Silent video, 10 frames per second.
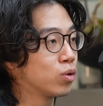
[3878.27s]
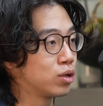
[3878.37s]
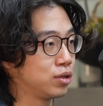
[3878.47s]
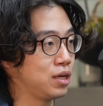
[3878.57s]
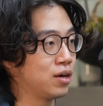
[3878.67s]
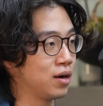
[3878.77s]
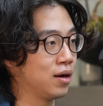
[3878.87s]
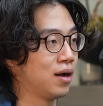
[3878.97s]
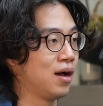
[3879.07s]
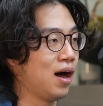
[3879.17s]

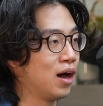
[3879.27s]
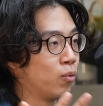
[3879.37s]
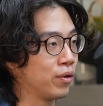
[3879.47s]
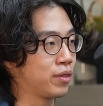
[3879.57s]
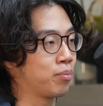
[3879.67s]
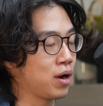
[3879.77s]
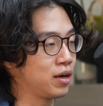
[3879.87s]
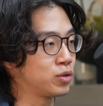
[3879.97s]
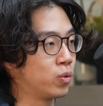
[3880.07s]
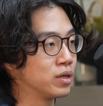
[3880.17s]
clear on what the
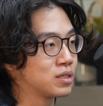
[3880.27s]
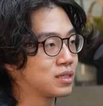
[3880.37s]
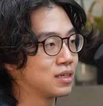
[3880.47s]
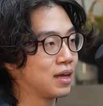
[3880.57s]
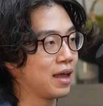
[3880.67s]
product was